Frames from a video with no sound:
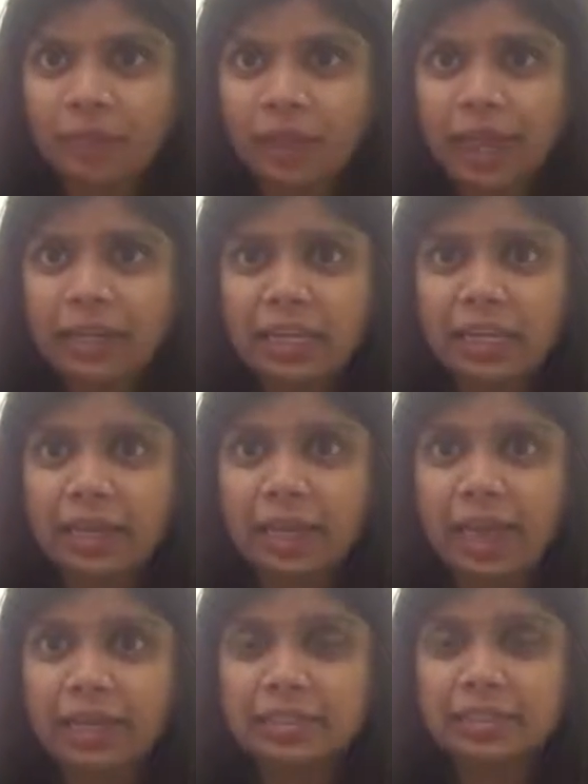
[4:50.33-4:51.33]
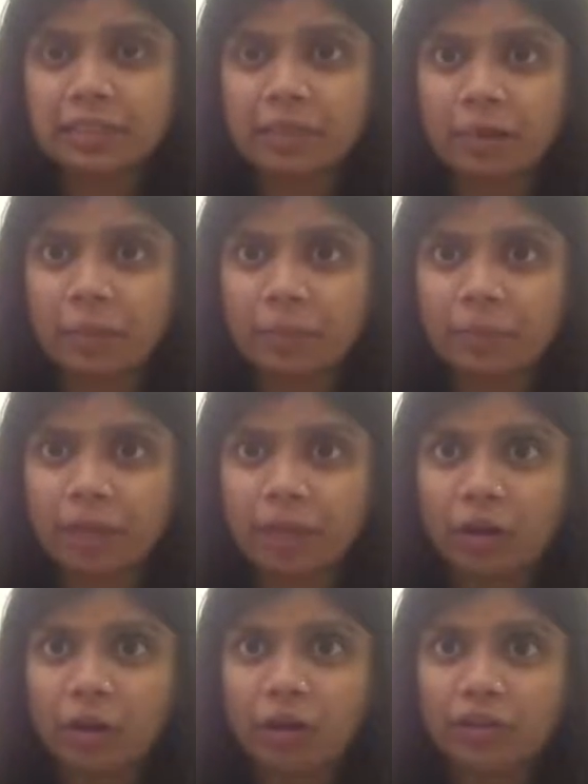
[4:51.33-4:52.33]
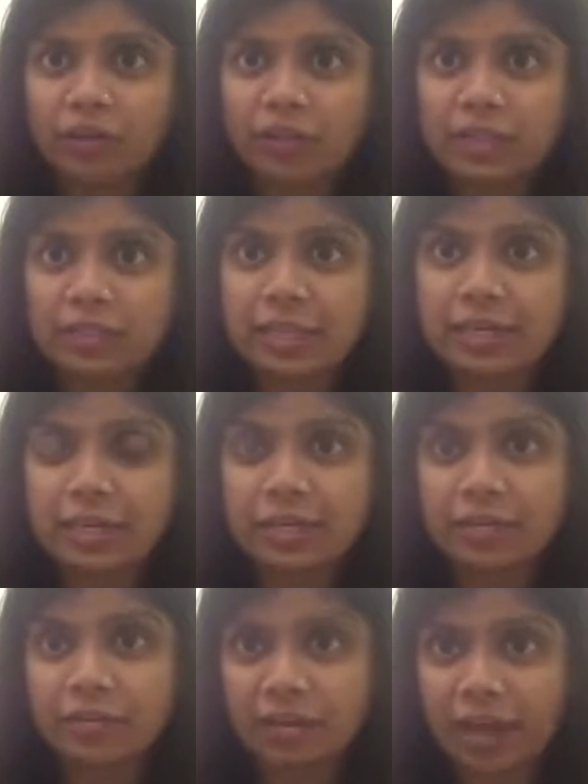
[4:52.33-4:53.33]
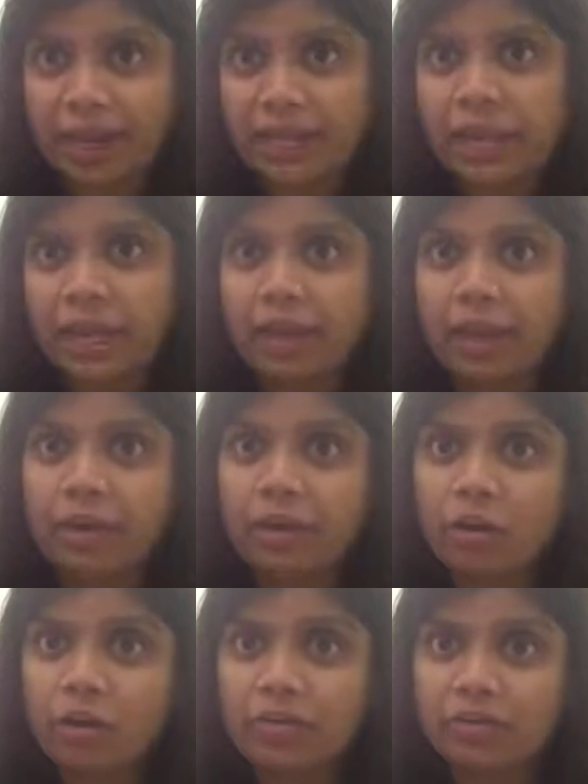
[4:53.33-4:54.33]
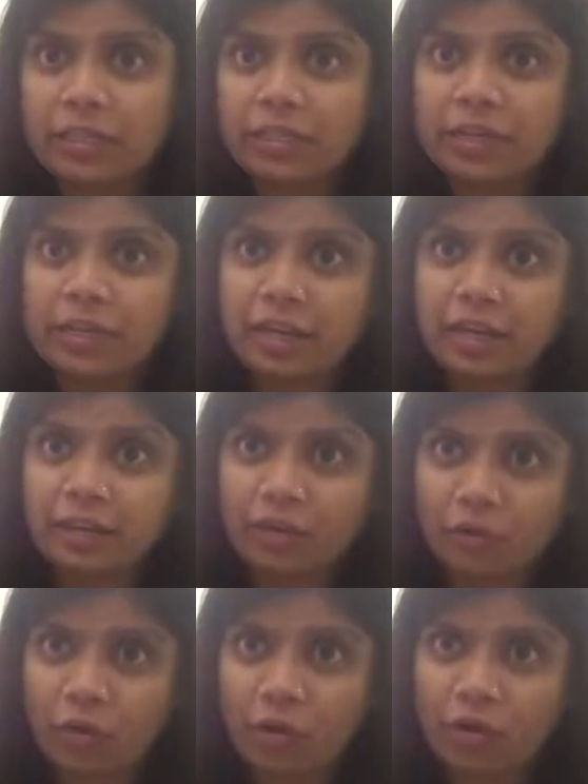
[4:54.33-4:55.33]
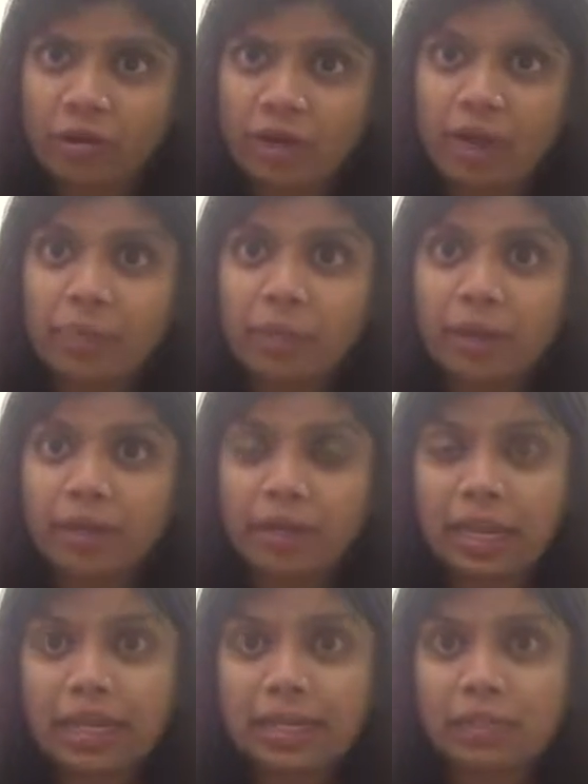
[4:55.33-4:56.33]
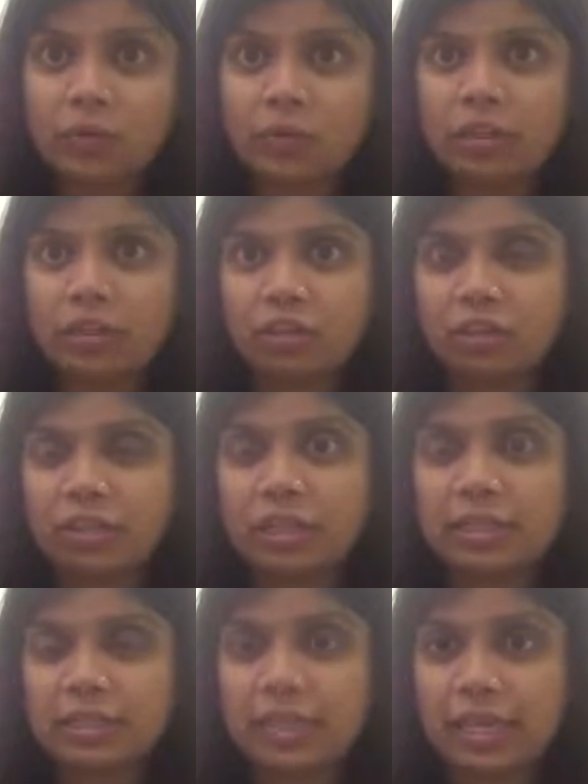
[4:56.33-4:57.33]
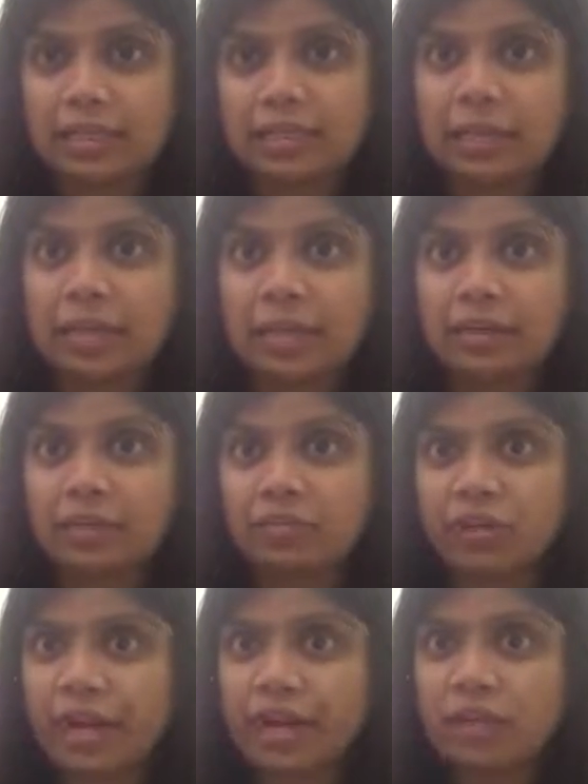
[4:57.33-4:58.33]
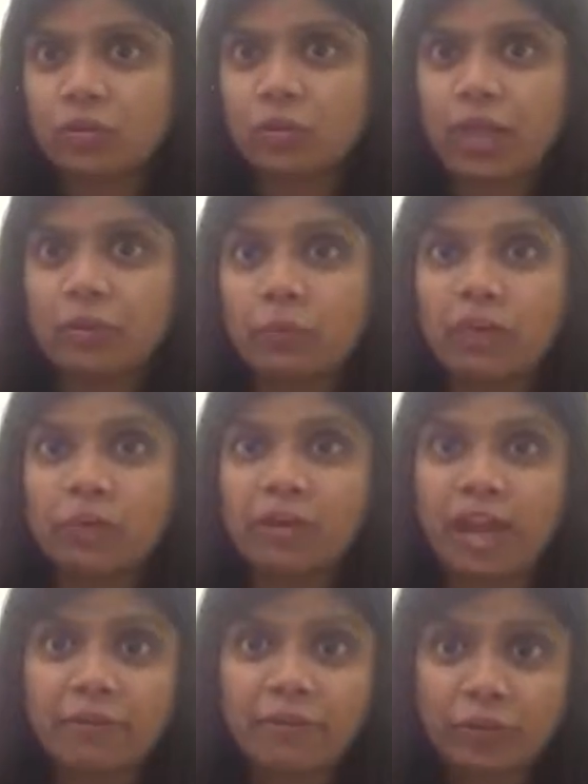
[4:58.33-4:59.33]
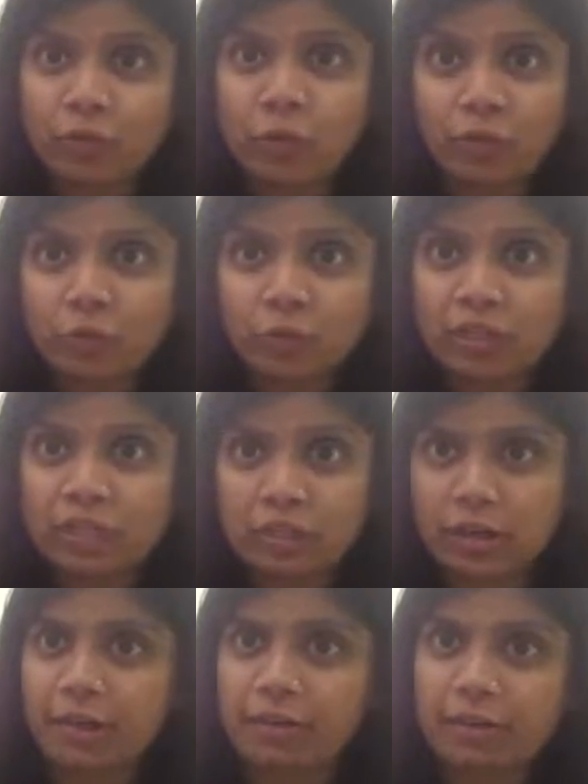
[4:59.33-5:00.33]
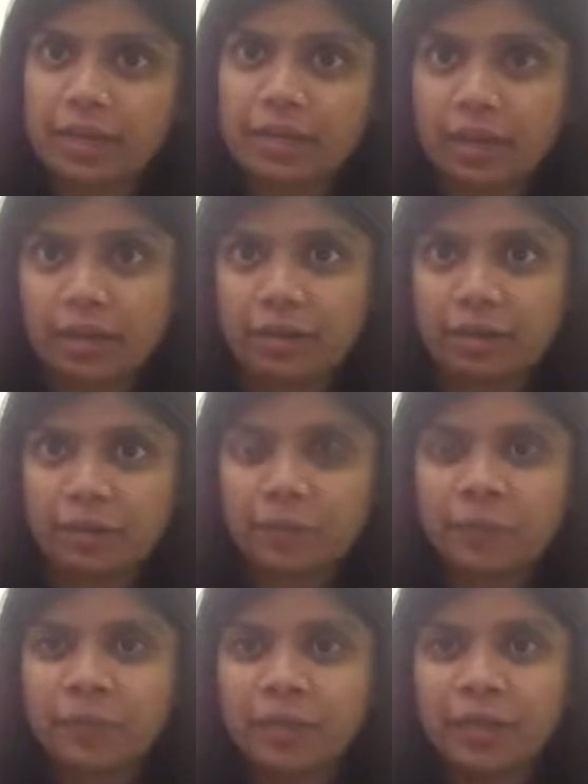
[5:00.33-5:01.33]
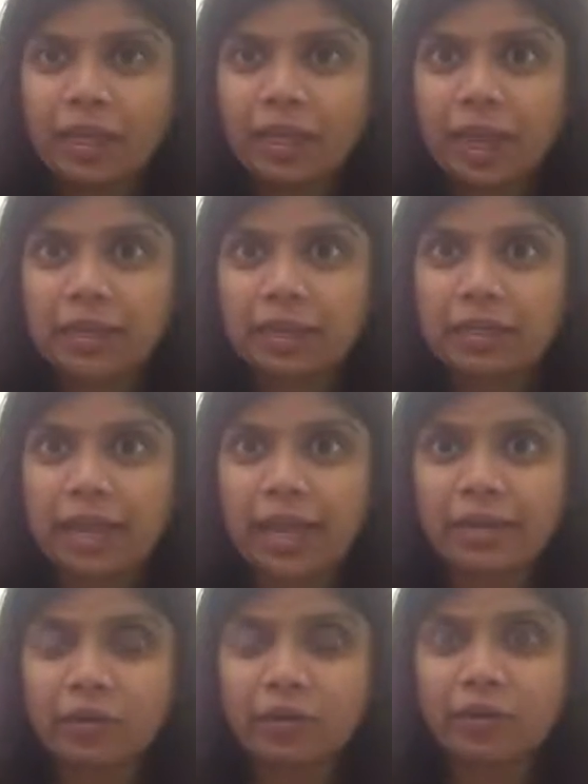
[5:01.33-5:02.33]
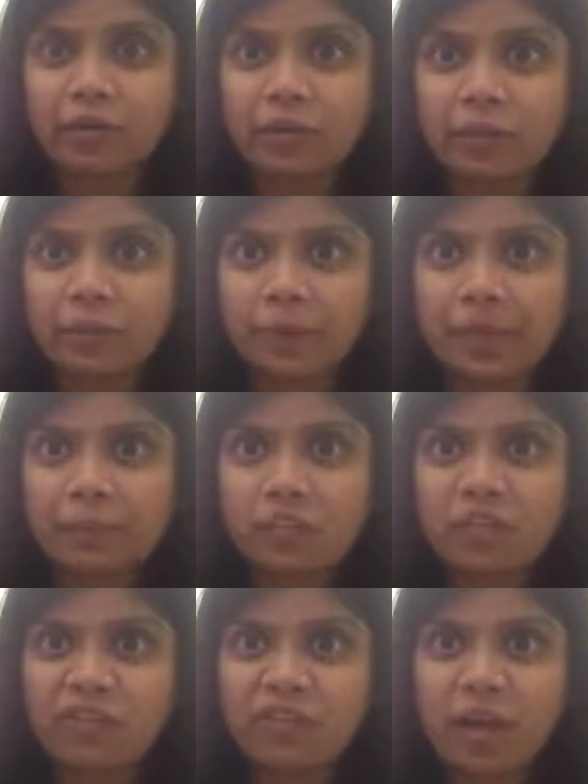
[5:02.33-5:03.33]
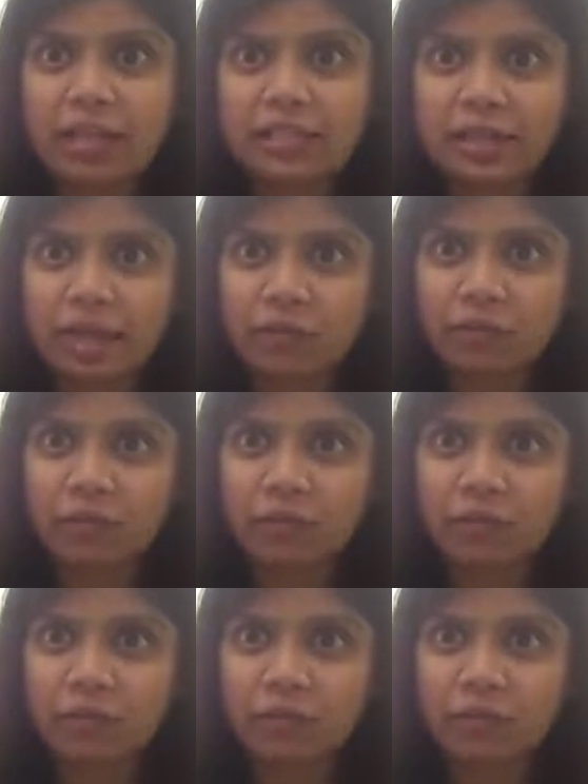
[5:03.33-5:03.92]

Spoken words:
And he has a lot of things that he did right and a lot of things that he did wrong, but he is only teaching us things that he did right so that we don't have to go through the struggle that he did. and it kind of becomes a fast lane